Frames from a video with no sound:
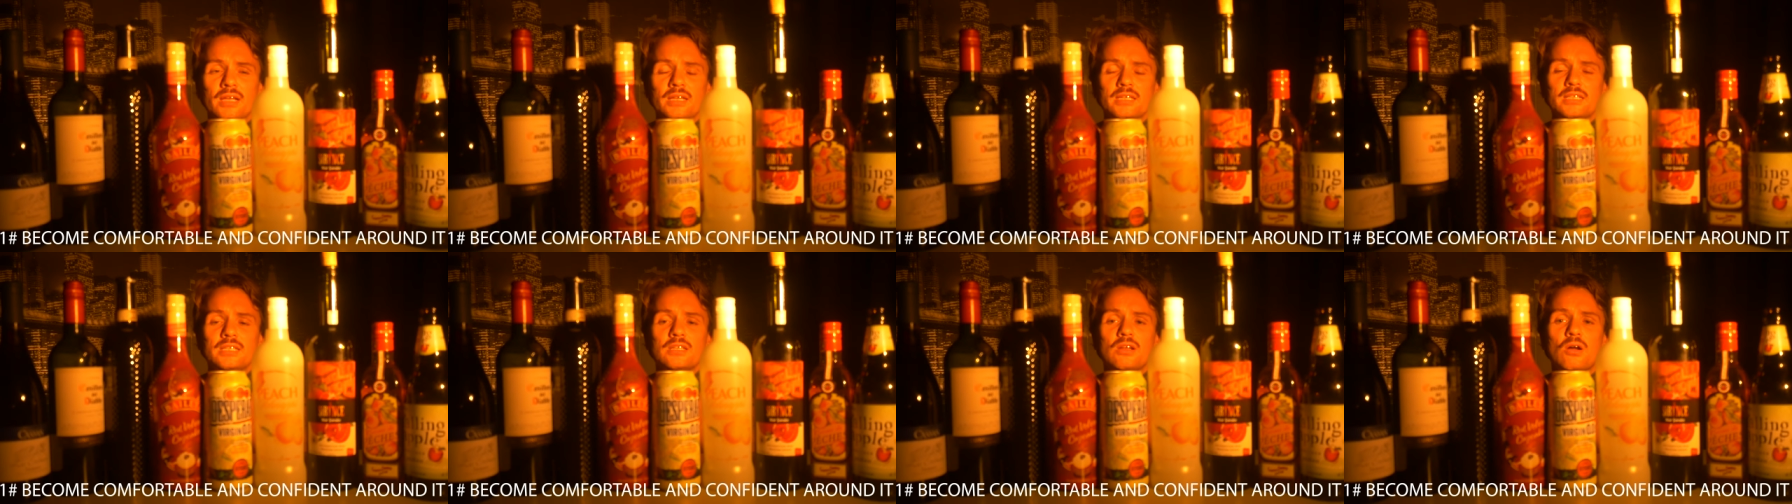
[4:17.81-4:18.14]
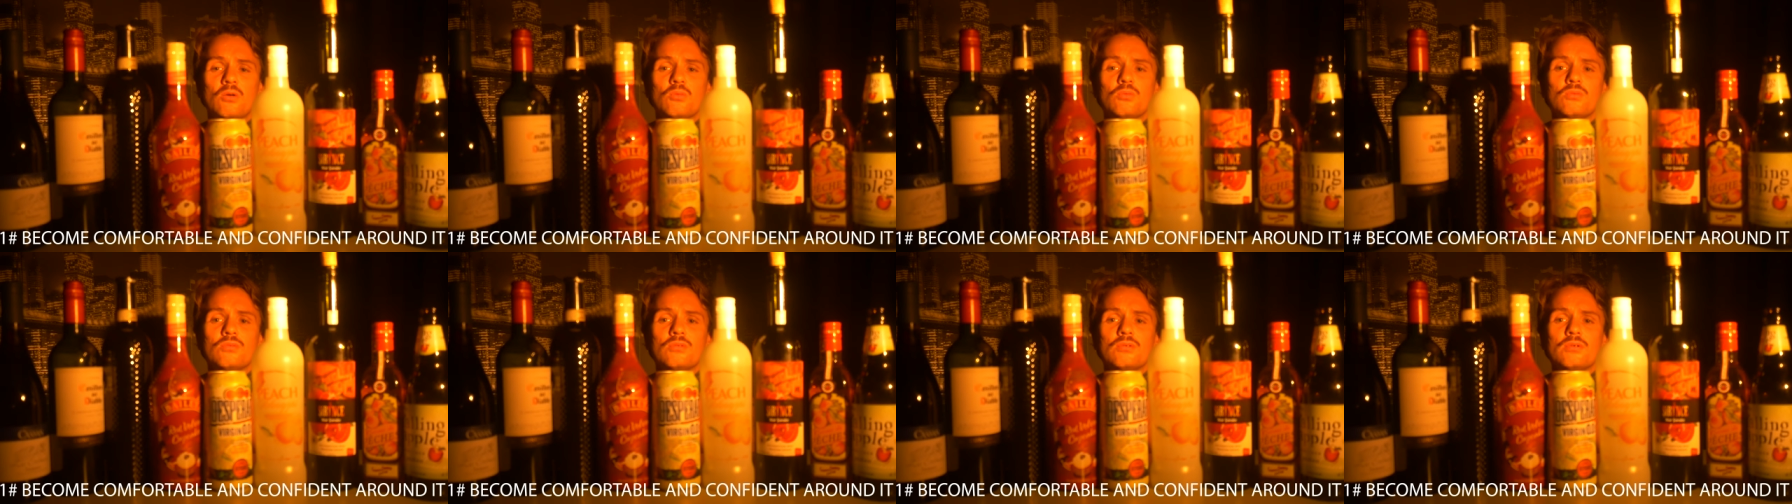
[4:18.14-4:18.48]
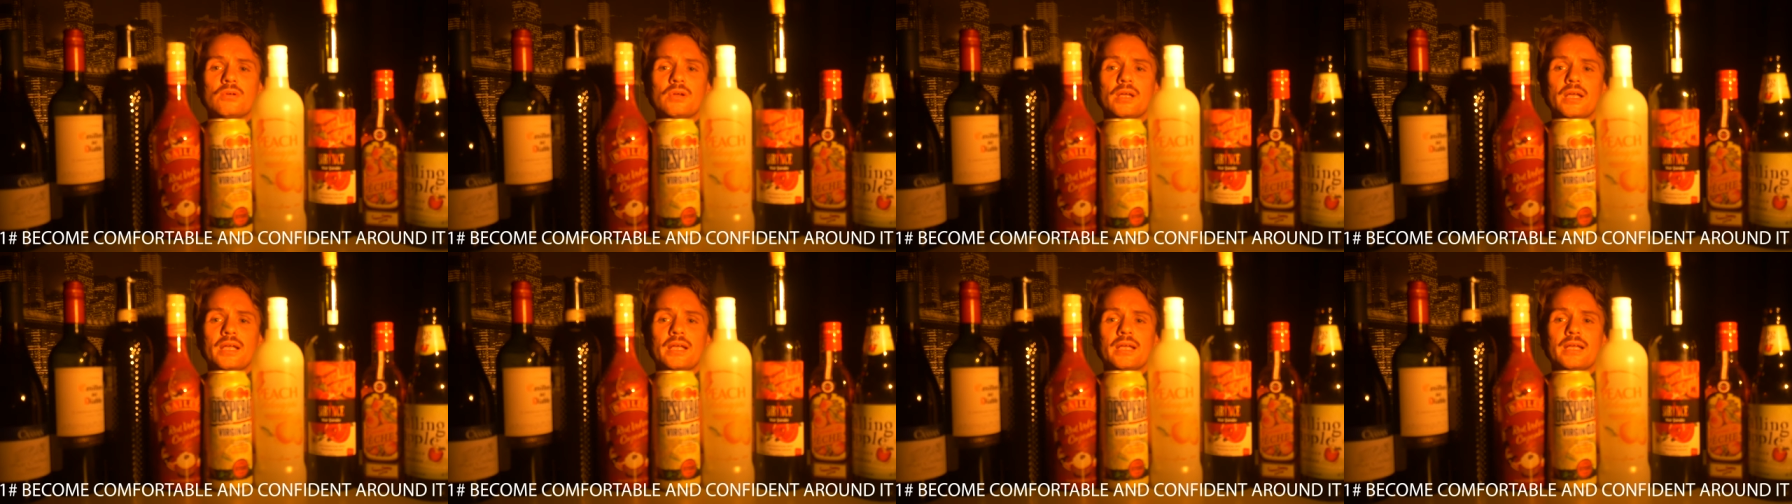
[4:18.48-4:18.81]
You know,
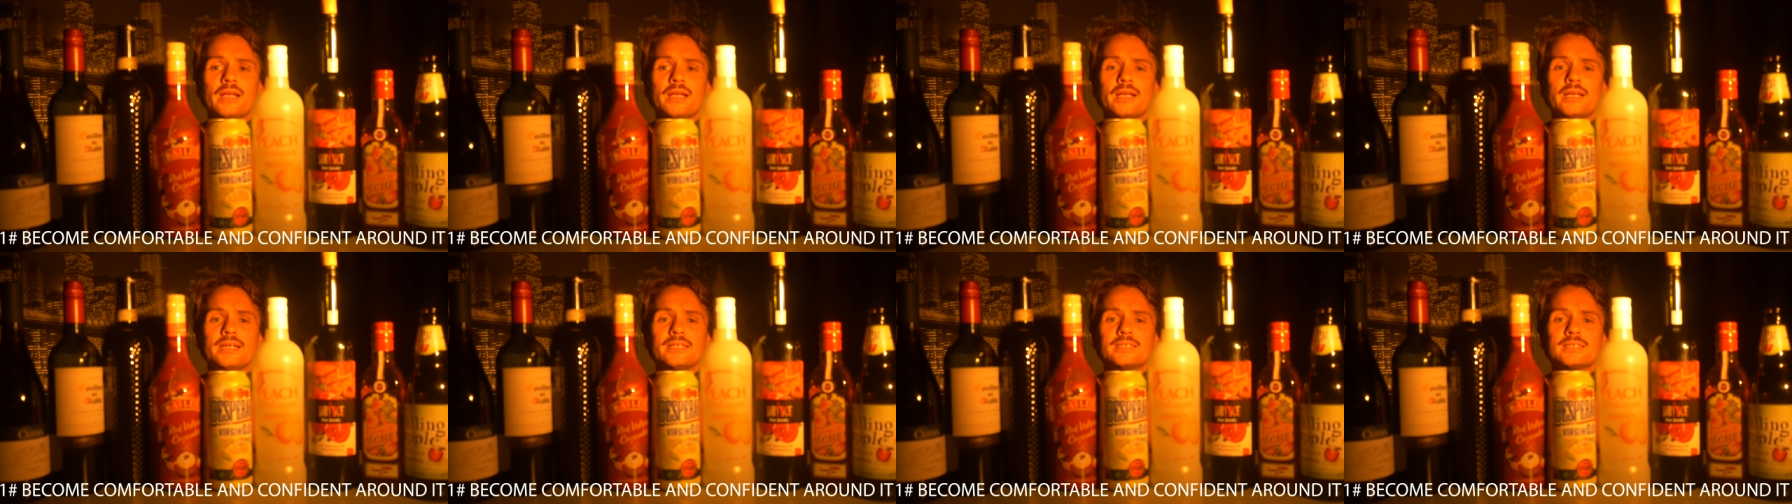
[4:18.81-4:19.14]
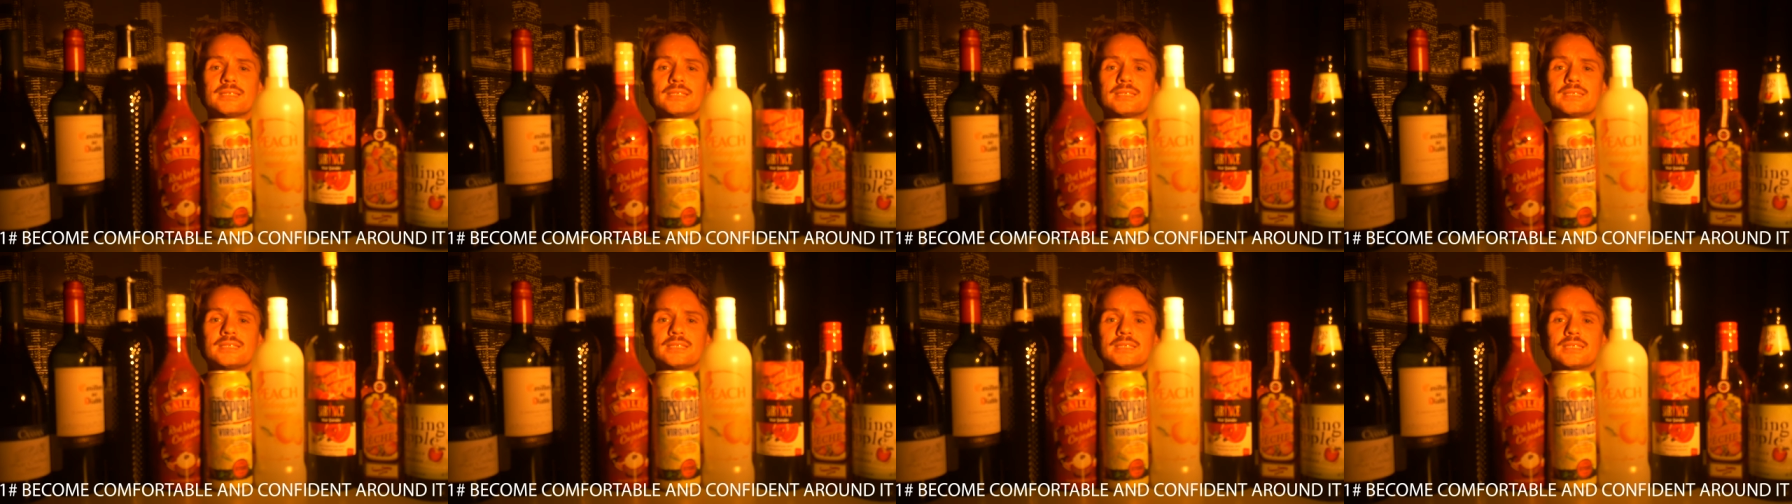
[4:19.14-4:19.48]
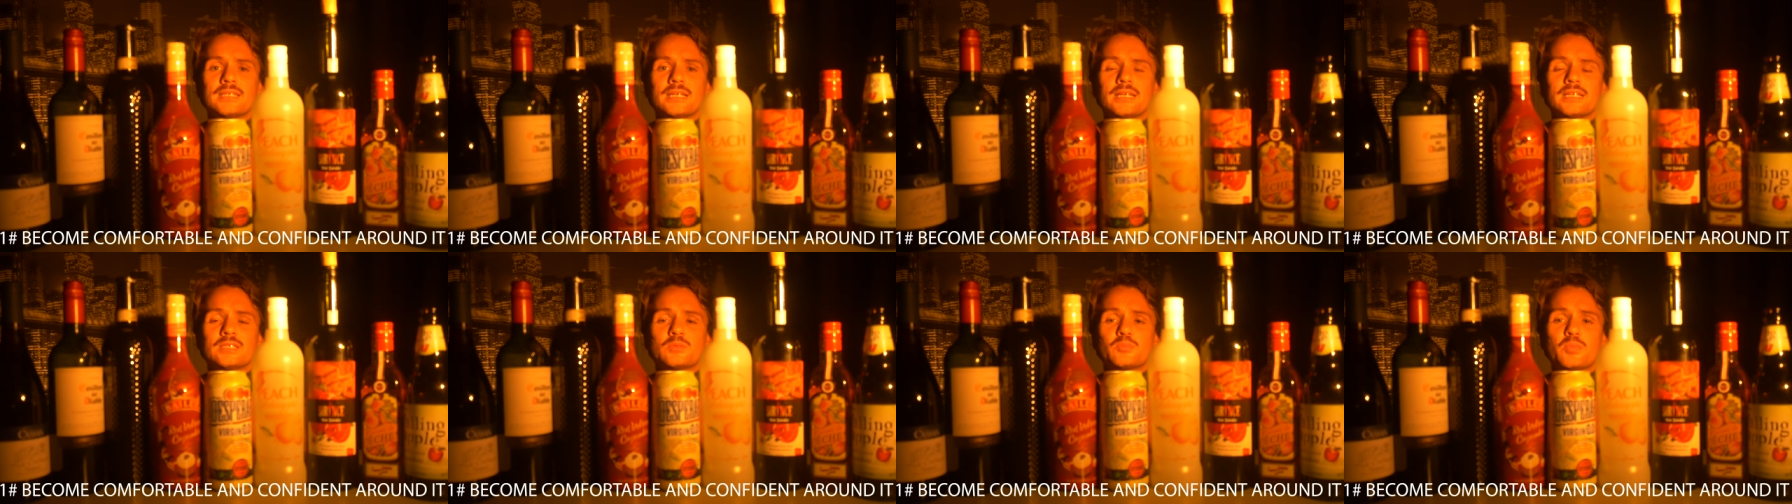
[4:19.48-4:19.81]
it's
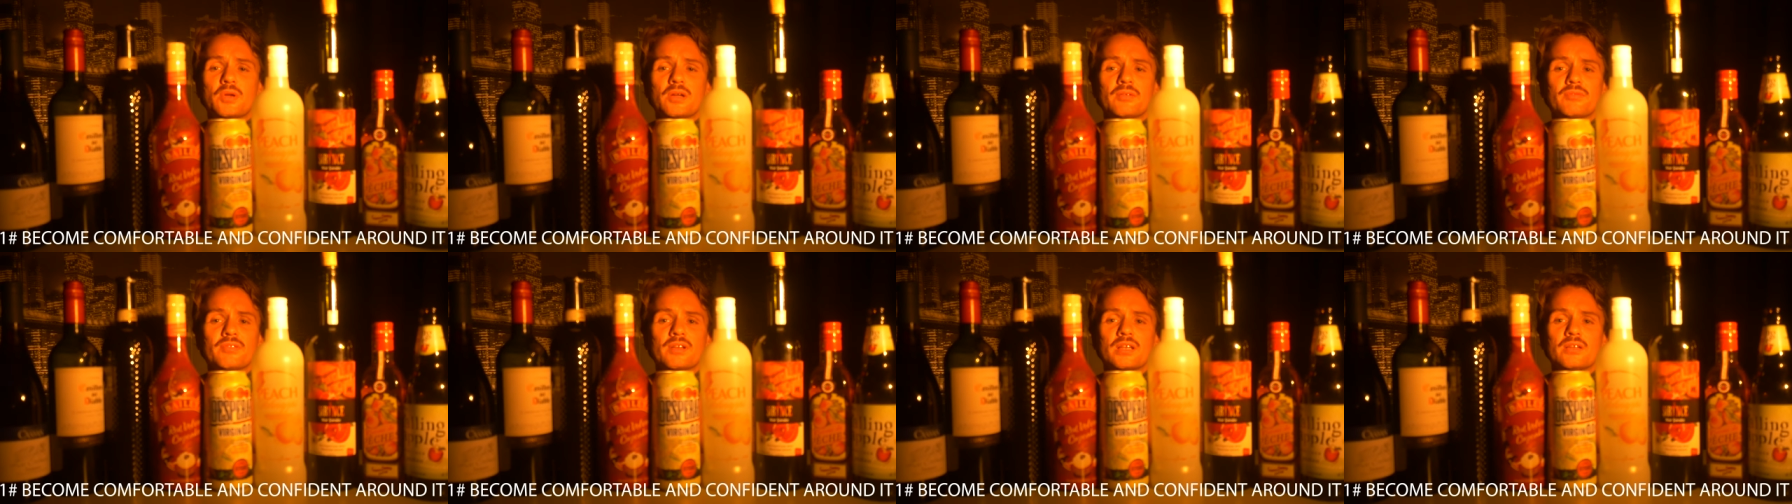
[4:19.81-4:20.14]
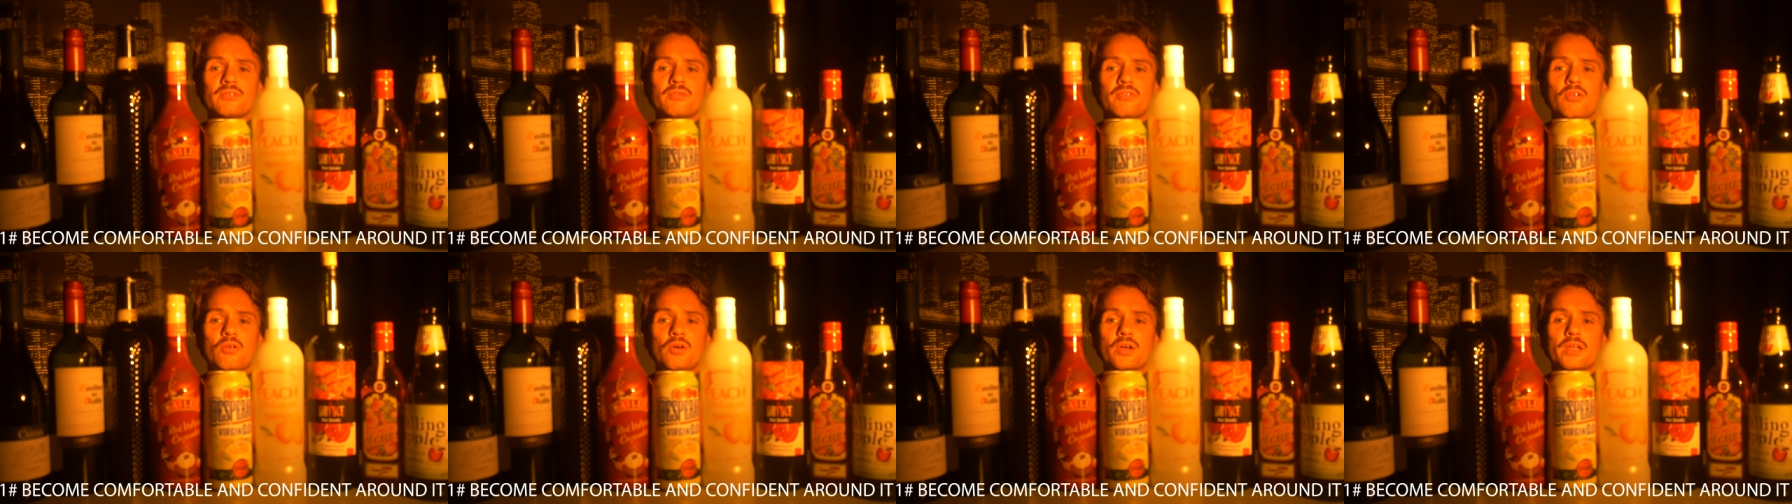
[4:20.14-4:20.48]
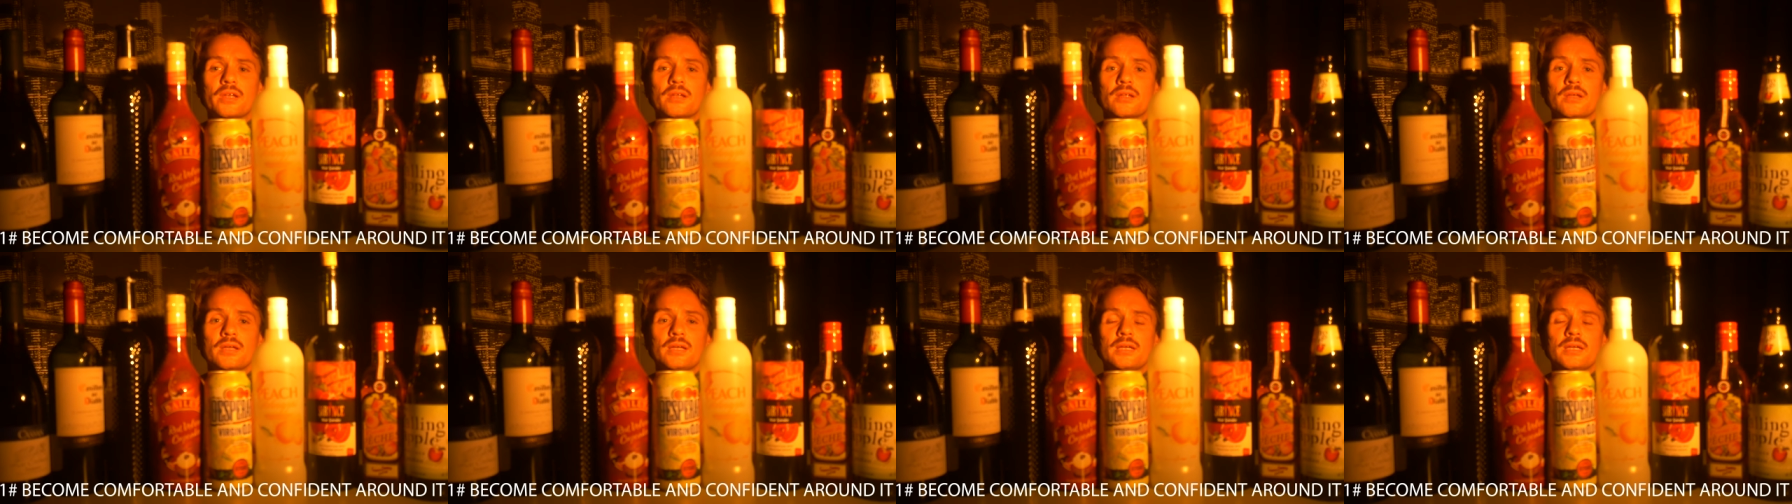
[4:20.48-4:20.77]
it's perfectly fine.